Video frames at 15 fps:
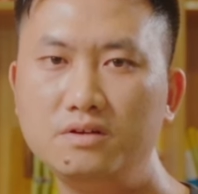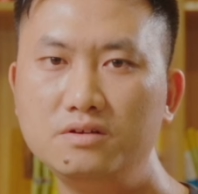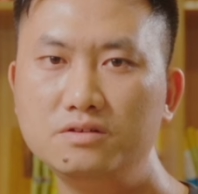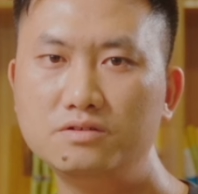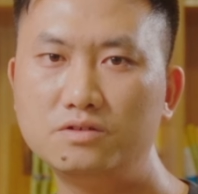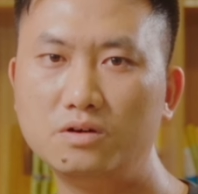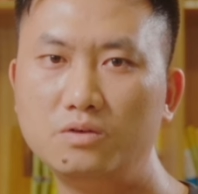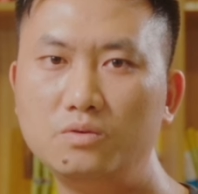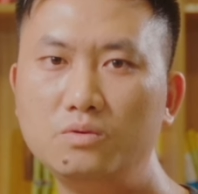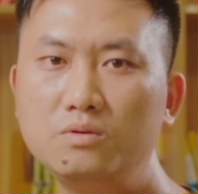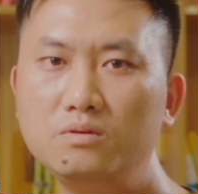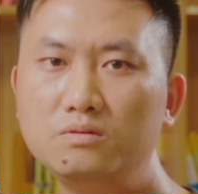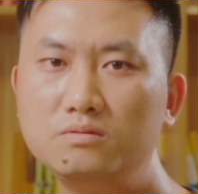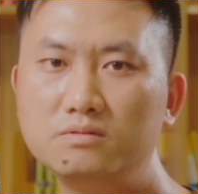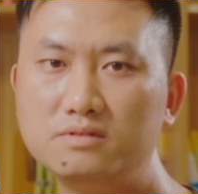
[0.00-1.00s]
so
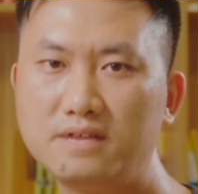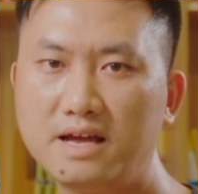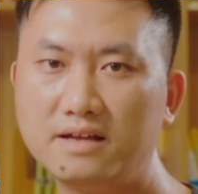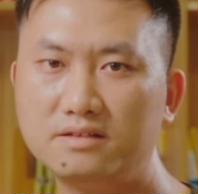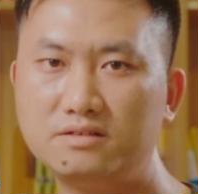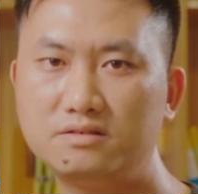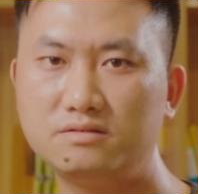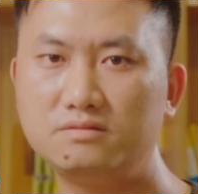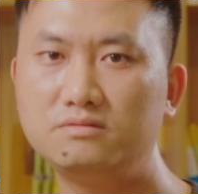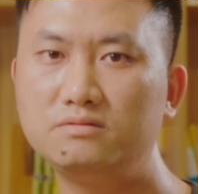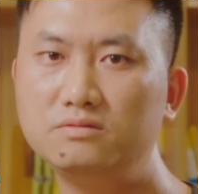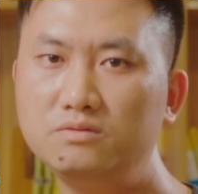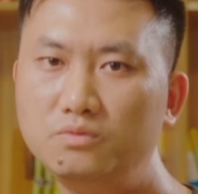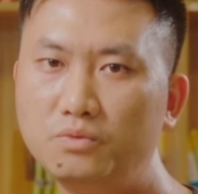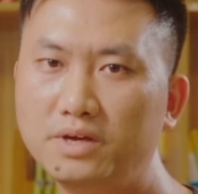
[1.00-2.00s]
that
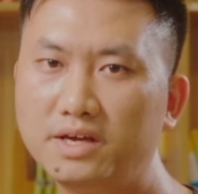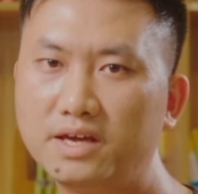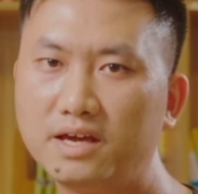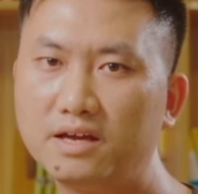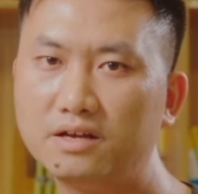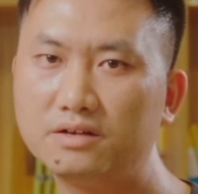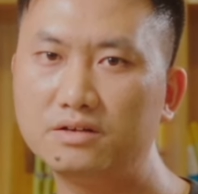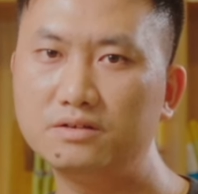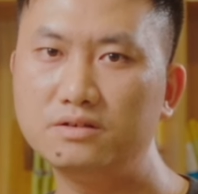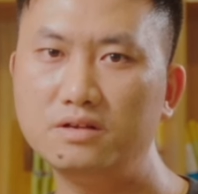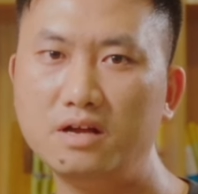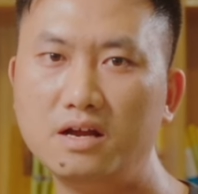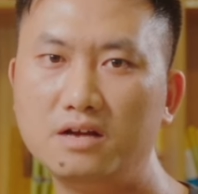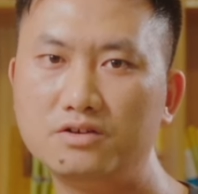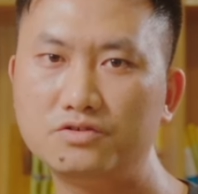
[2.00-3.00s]
we can
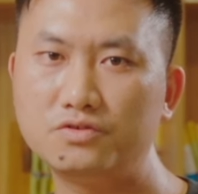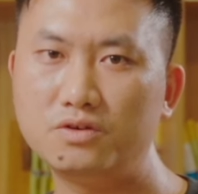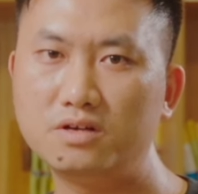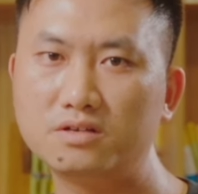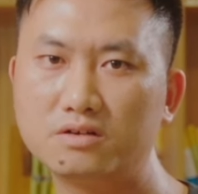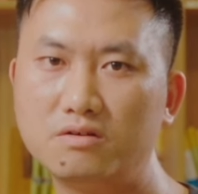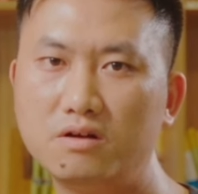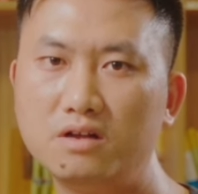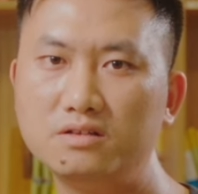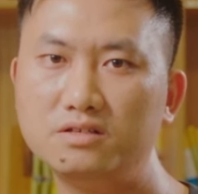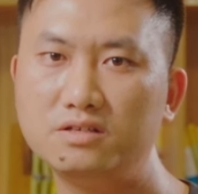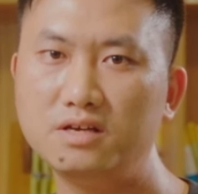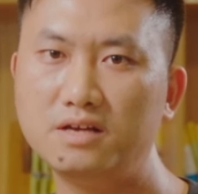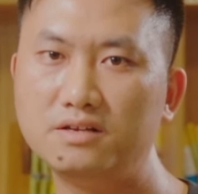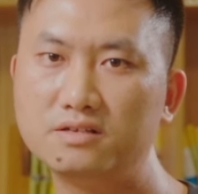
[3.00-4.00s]
assure the
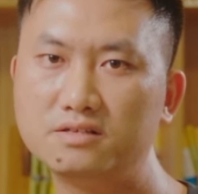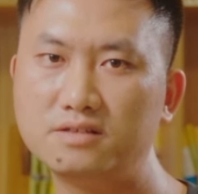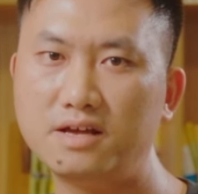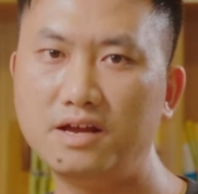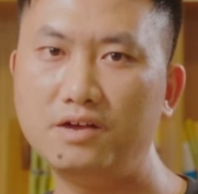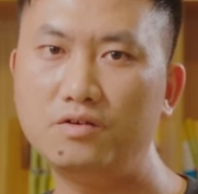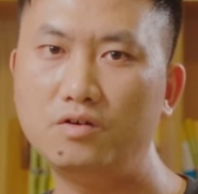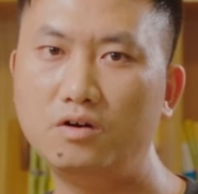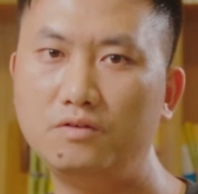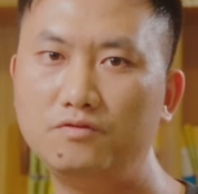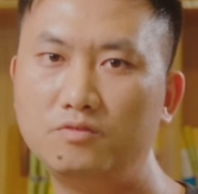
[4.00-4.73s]
quality and style of